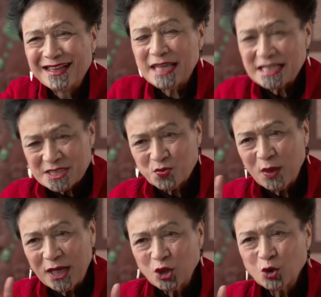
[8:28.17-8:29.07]
That's
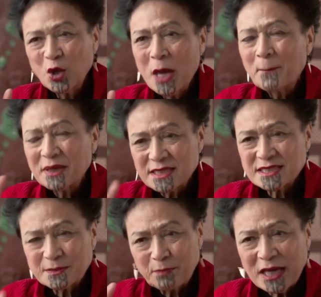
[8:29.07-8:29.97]
where you
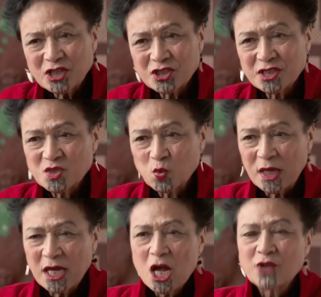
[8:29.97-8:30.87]
participation is
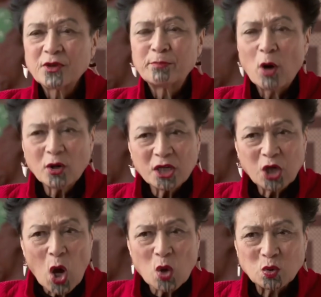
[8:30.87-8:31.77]
where the body
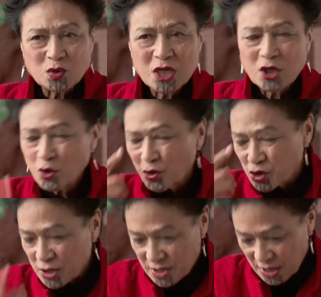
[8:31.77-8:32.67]
goes,
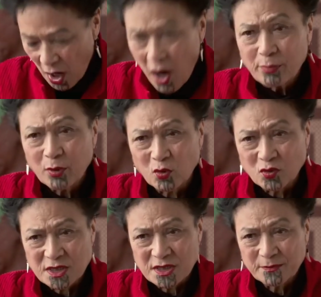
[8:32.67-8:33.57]
not just the
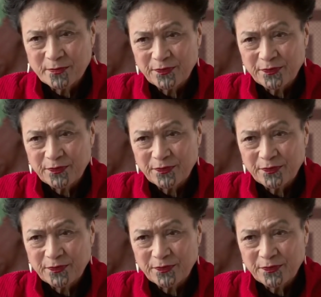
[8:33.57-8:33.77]
eyeballs.